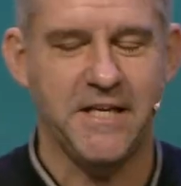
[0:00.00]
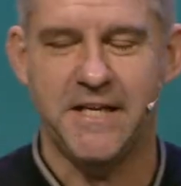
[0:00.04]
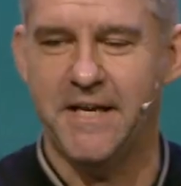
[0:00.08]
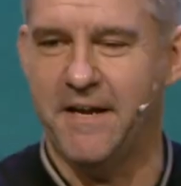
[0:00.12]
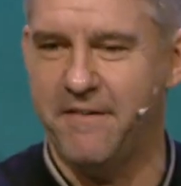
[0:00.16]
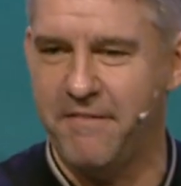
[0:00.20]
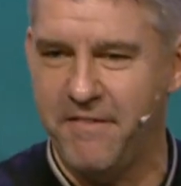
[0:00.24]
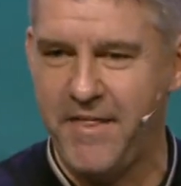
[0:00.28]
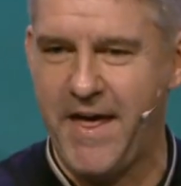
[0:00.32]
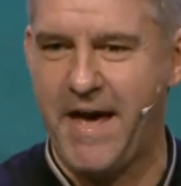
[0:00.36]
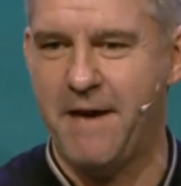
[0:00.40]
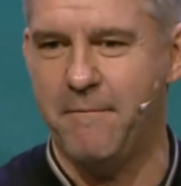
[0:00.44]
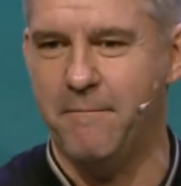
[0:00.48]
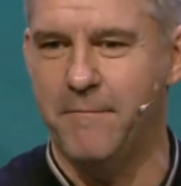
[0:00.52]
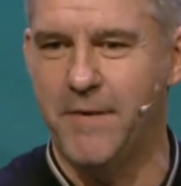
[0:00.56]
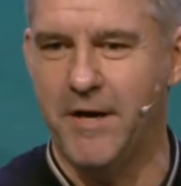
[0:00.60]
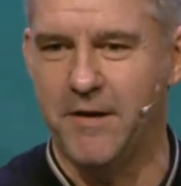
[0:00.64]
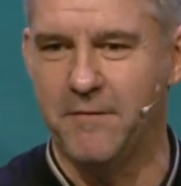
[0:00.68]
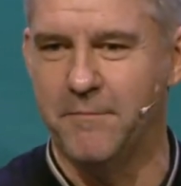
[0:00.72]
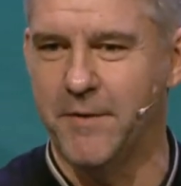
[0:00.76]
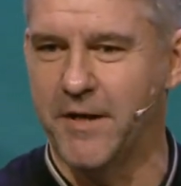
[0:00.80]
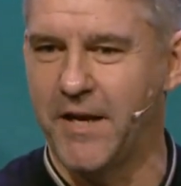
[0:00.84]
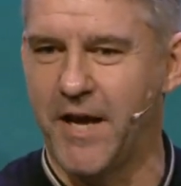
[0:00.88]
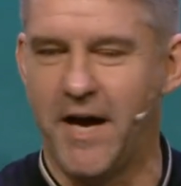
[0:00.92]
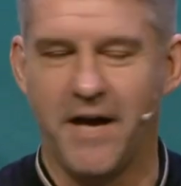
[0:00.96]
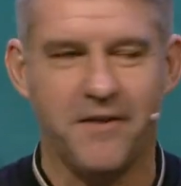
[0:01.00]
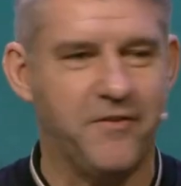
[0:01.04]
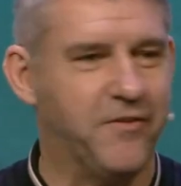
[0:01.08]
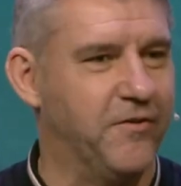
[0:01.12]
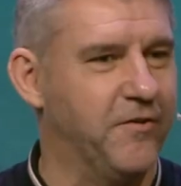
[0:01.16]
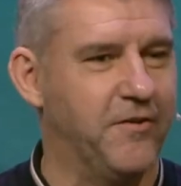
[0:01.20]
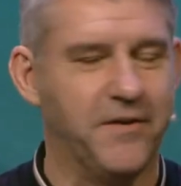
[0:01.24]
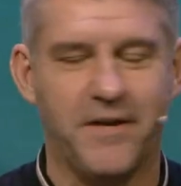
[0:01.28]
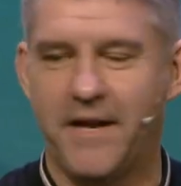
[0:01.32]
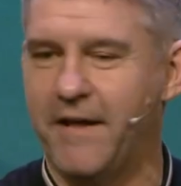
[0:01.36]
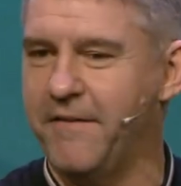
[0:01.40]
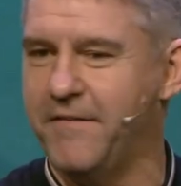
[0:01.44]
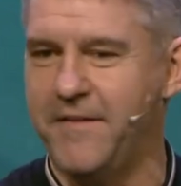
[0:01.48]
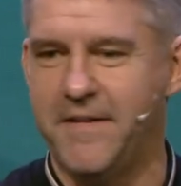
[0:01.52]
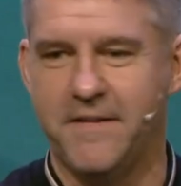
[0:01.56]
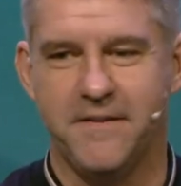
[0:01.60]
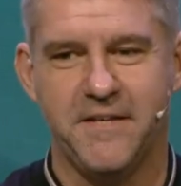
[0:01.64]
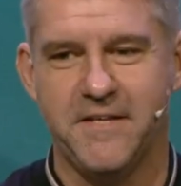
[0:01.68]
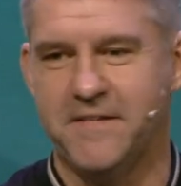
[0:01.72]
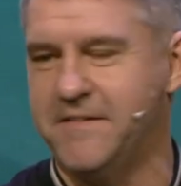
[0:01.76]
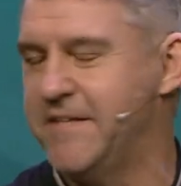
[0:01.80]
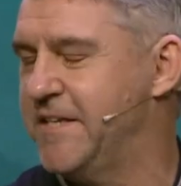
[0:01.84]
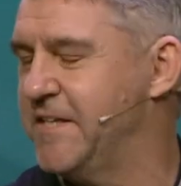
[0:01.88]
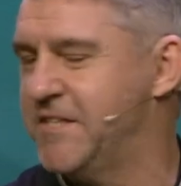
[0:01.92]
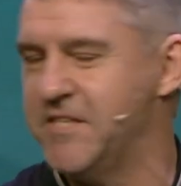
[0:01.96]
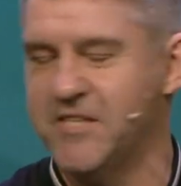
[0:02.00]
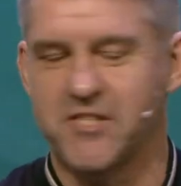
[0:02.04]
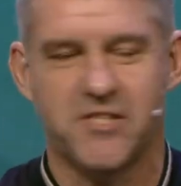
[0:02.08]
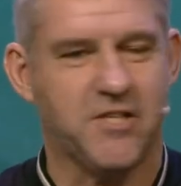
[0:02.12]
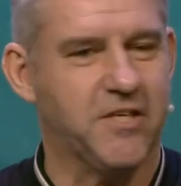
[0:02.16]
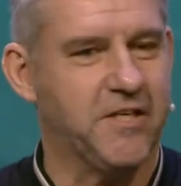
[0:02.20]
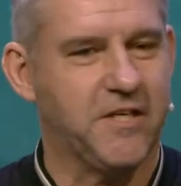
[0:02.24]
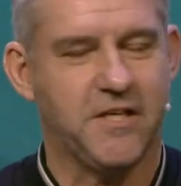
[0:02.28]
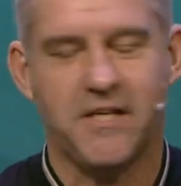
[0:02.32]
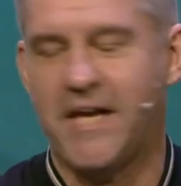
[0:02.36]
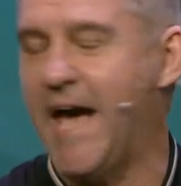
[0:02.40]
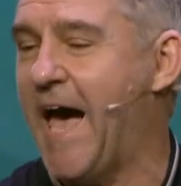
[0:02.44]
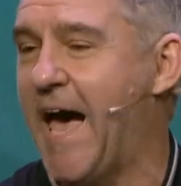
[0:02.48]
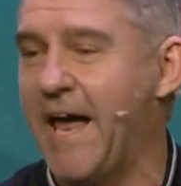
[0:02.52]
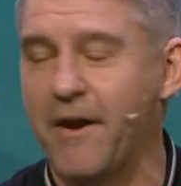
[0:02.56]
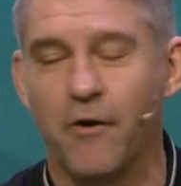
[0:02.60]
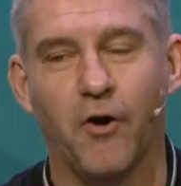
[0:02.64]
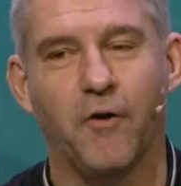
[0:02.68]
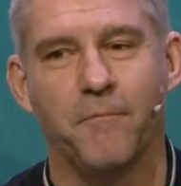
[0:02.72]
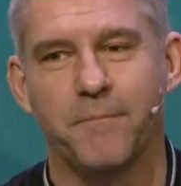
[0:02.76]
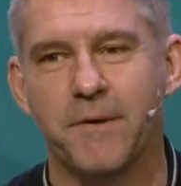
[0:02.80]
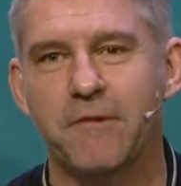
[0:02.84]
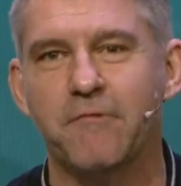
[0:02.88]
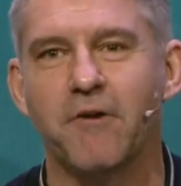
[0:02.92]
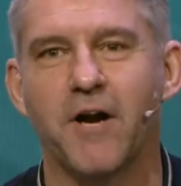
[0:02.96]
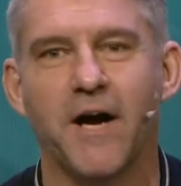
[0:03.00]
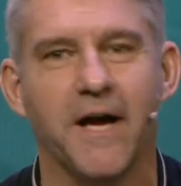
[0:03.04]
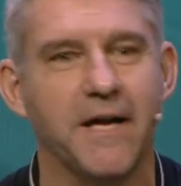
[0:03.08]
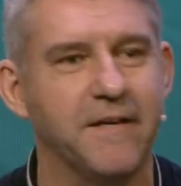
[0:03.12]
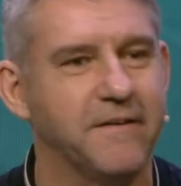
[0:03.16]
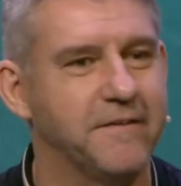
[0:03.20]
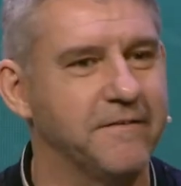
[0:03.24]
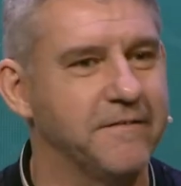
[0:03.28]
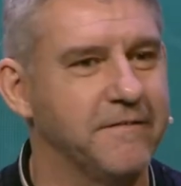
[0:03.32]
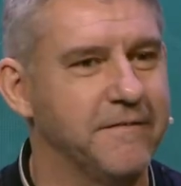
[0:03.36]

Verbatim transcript: And at that moment, I thought, now this is, cannot be right.